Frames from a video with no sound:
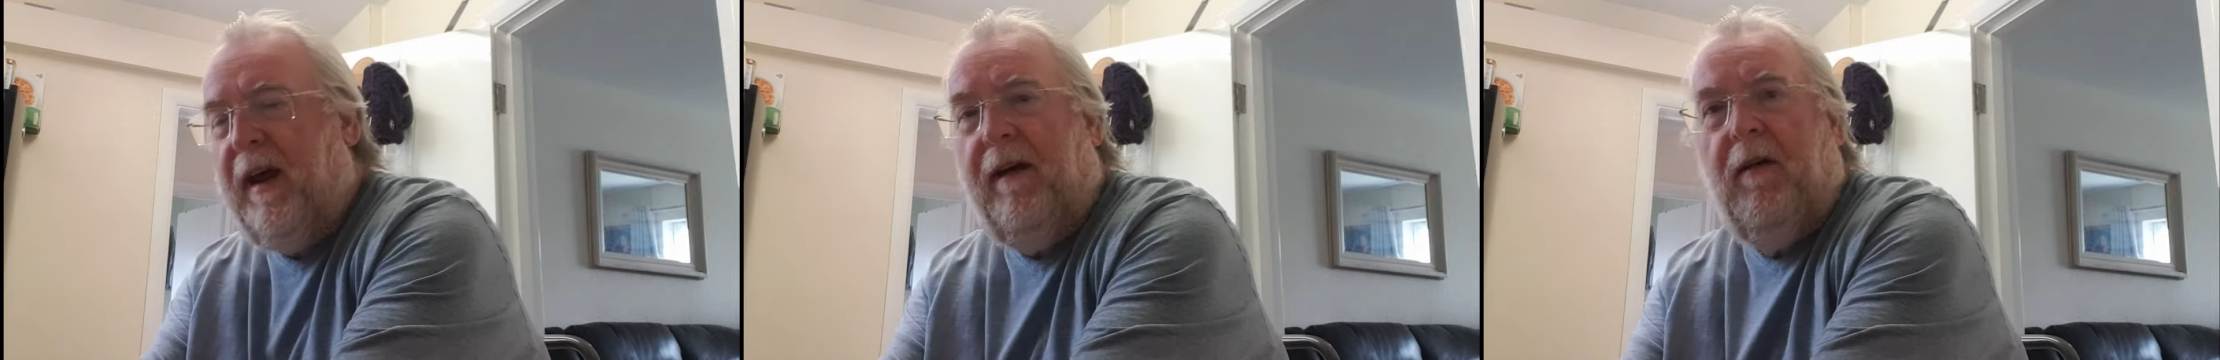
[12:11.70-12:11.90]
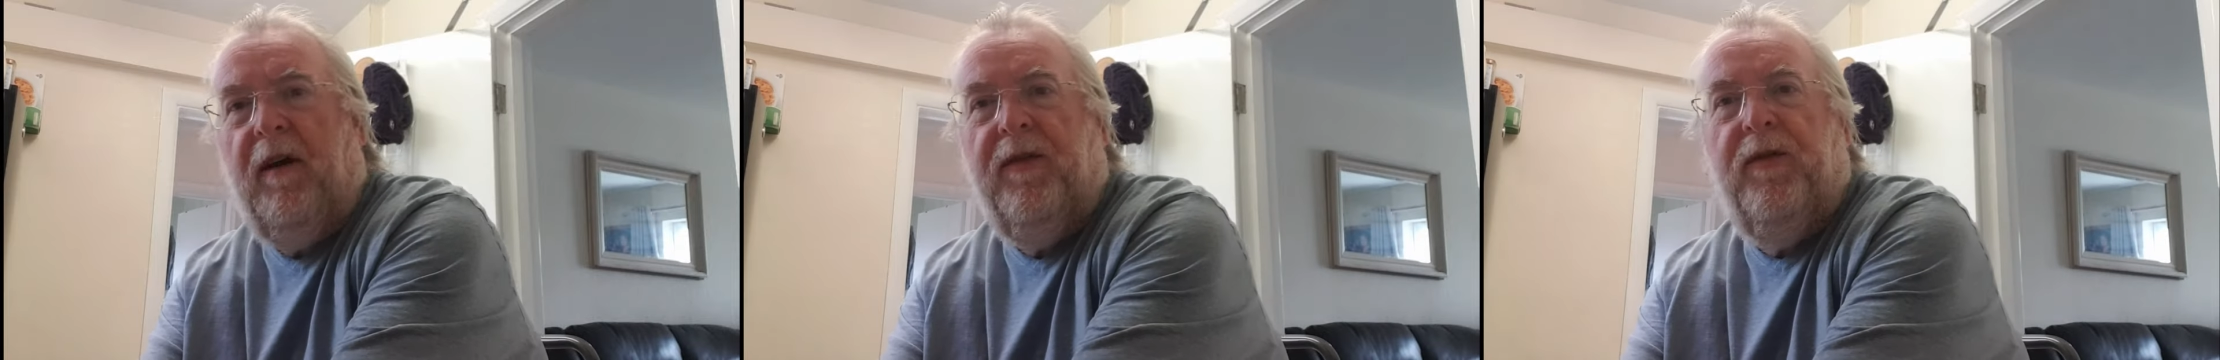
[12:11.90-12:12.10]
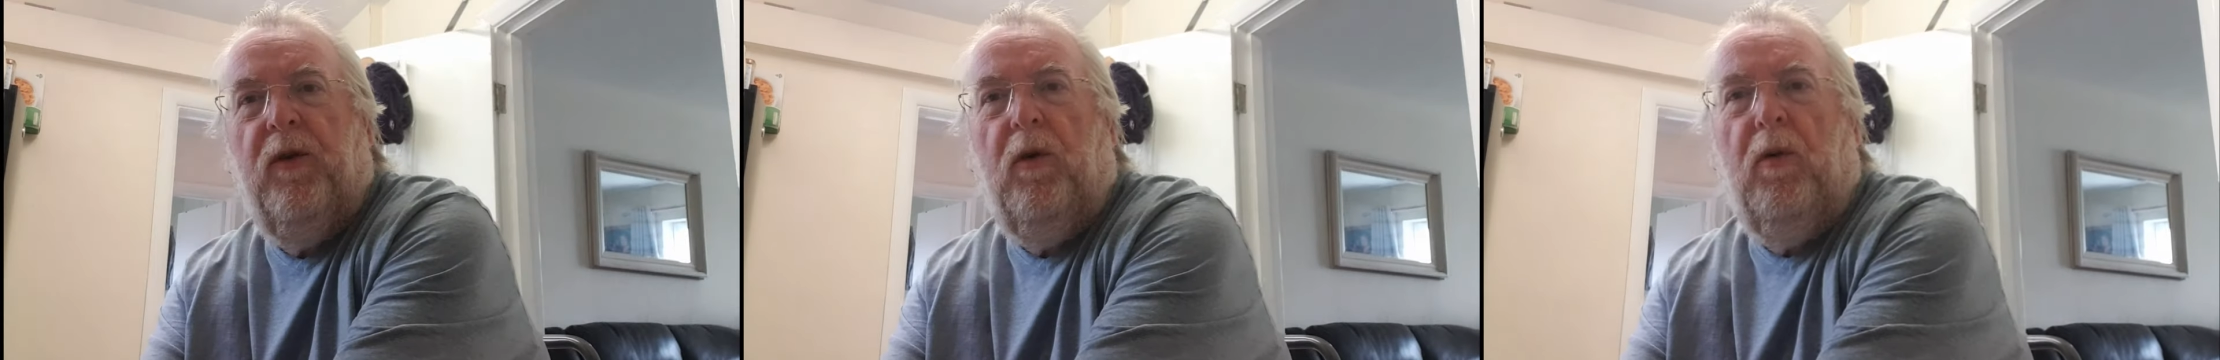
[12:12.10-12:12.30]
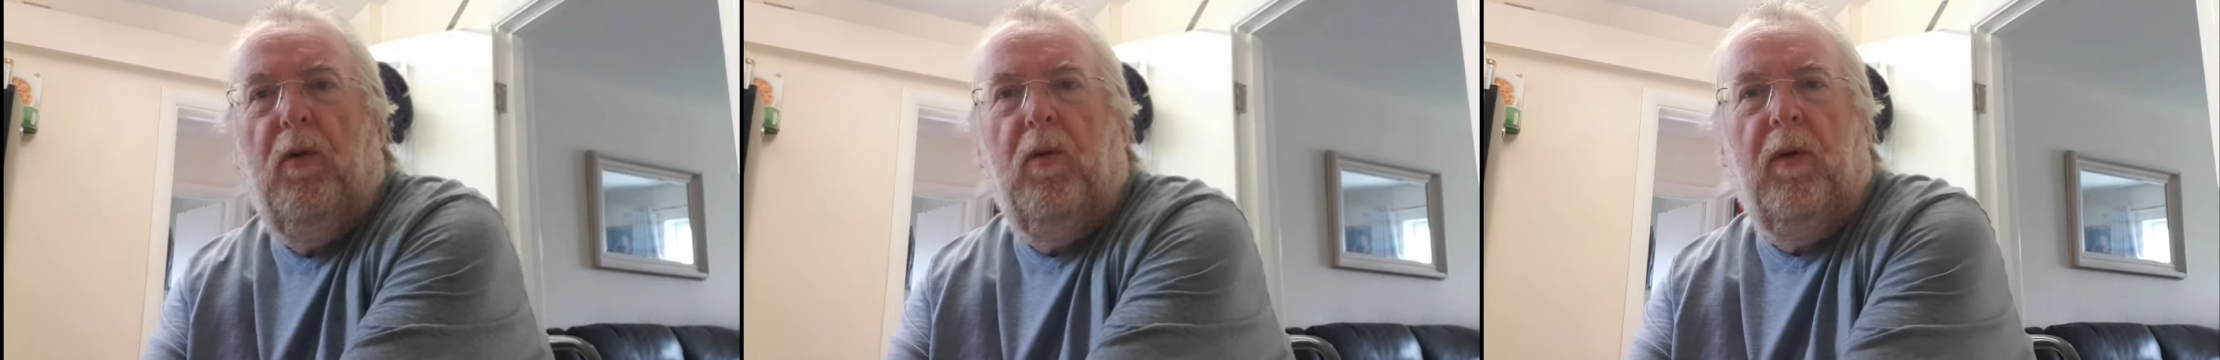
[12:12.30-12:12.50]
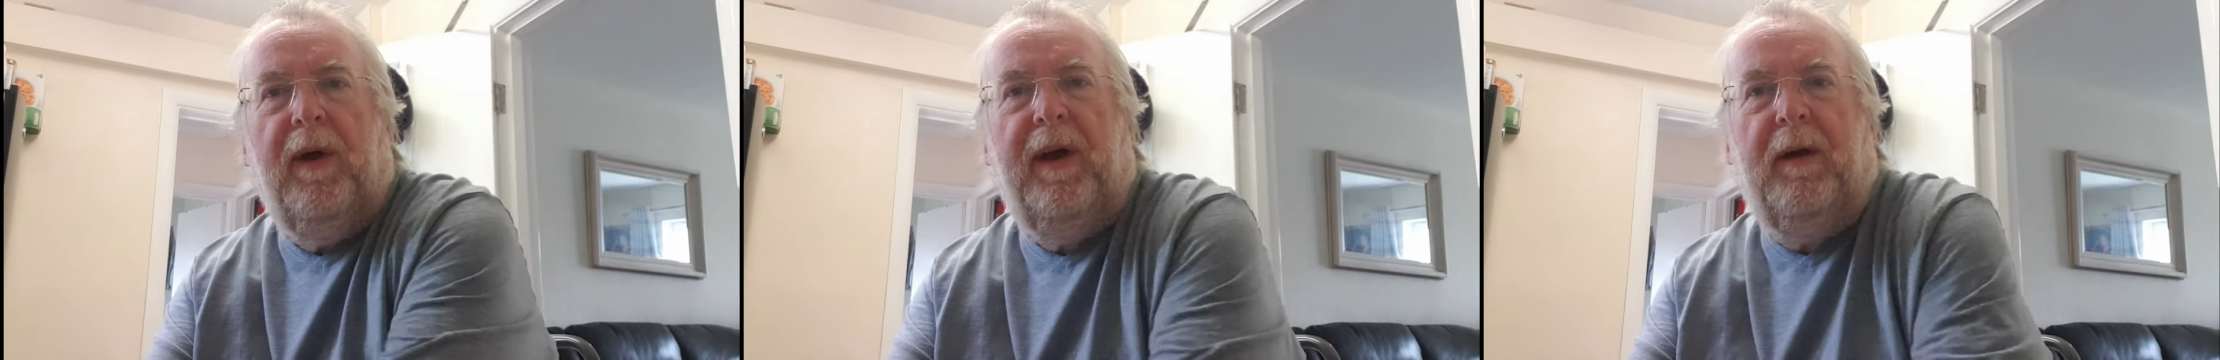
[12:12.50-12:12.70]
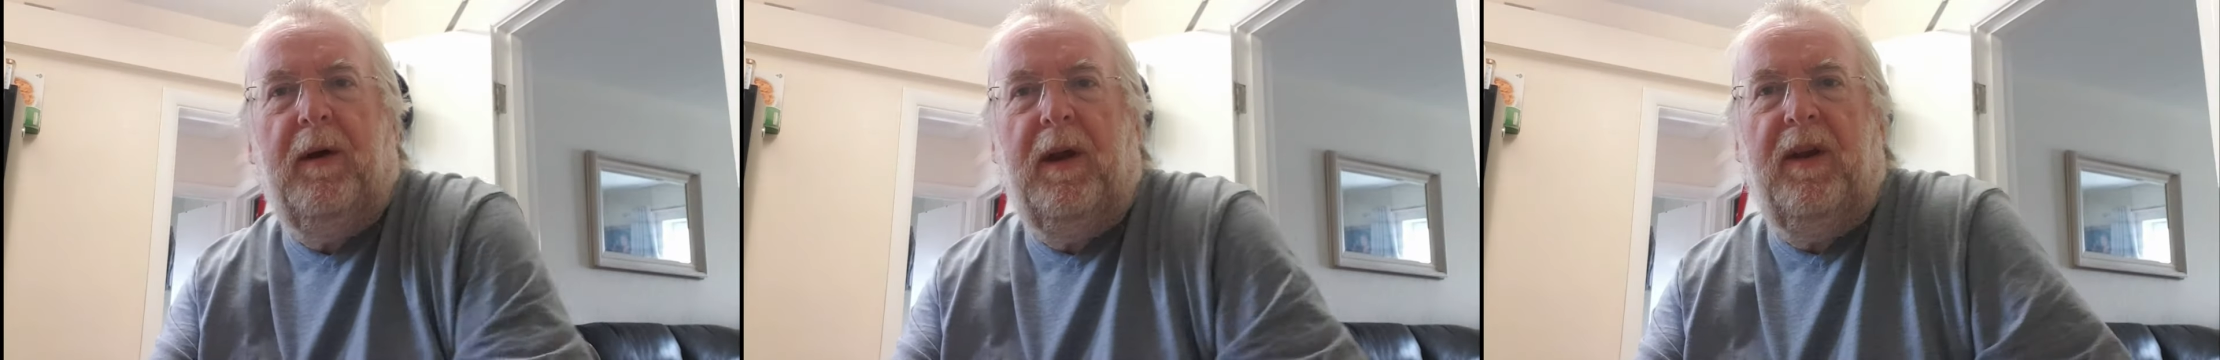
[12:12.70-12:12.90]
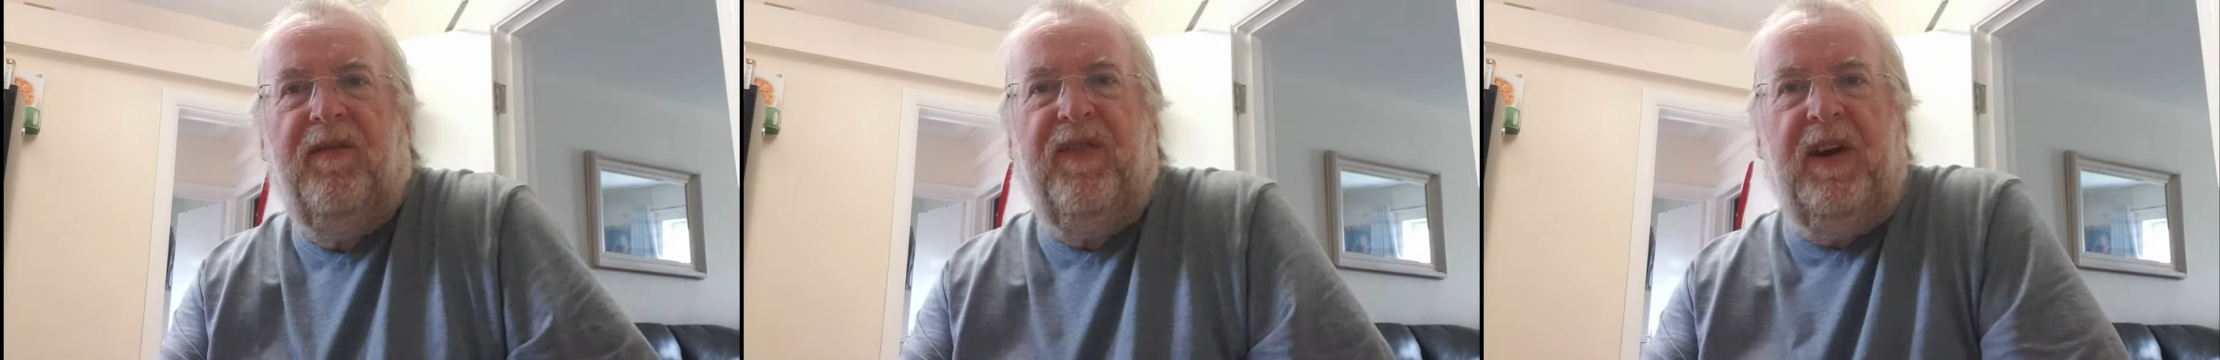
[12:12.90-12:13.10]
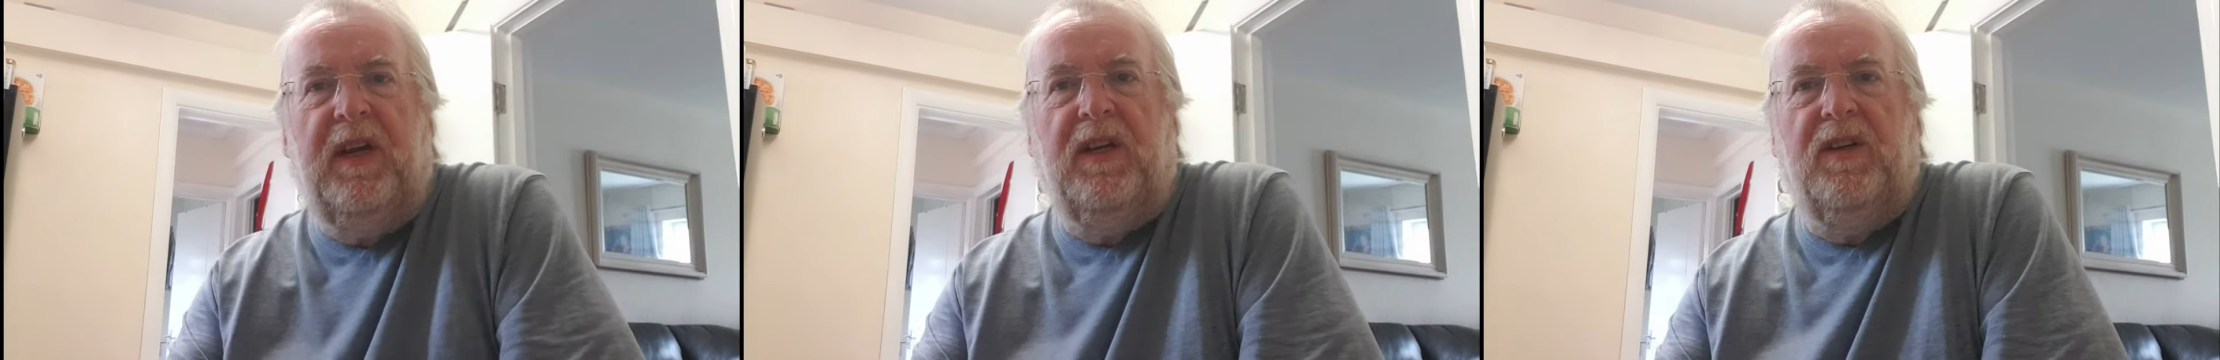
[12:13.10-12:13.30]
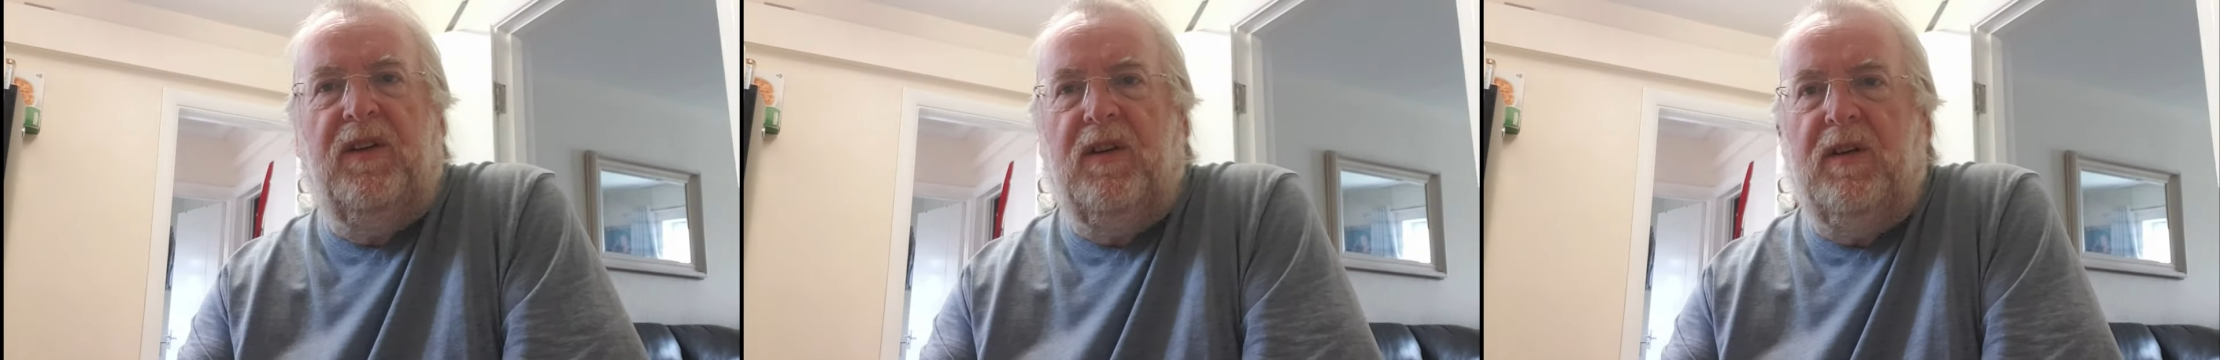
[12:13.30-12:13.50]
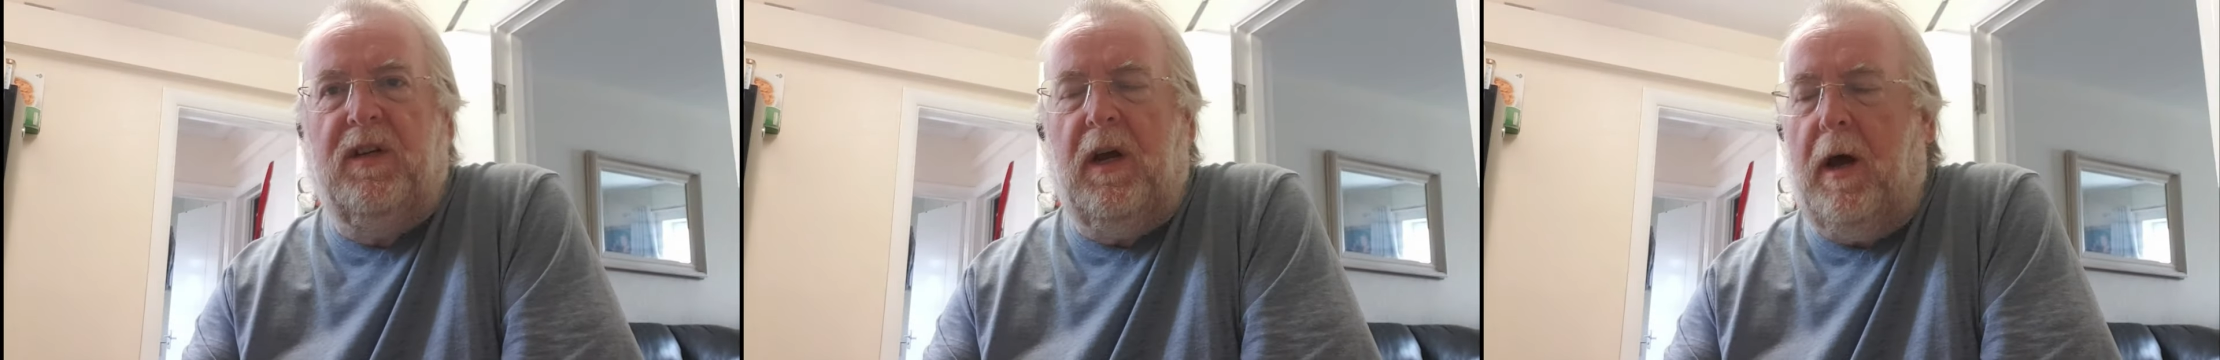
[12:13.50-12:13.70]
there. I thought it had finished
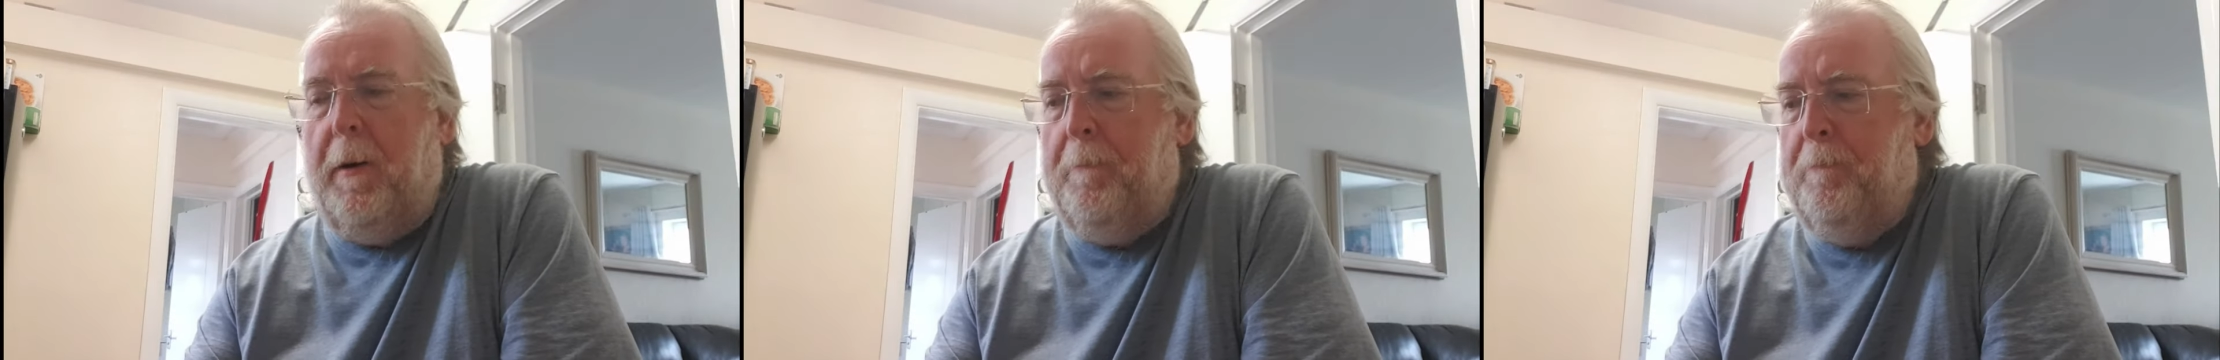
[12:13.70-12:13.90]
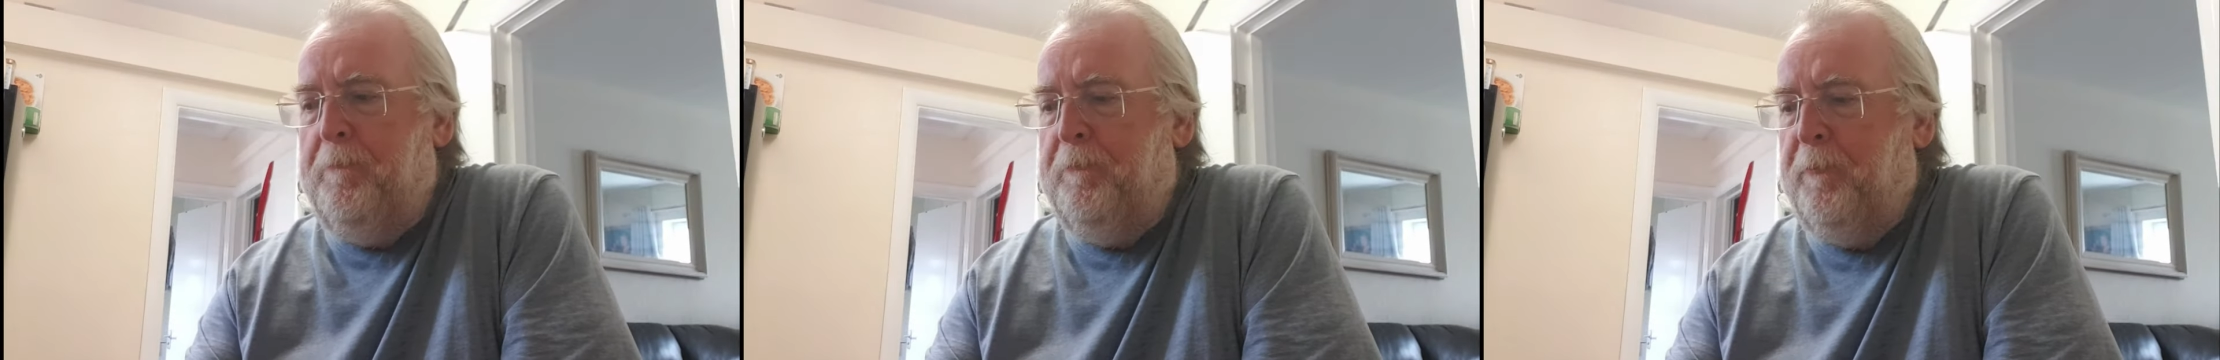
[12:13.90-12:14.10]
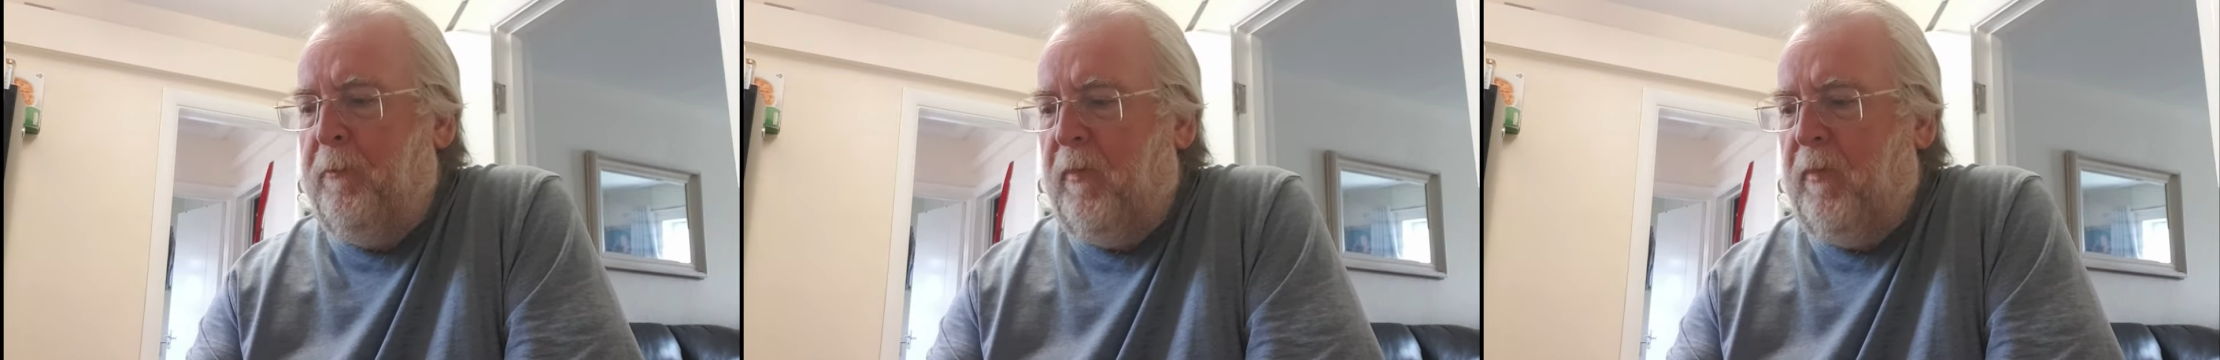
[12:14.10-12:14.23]
um,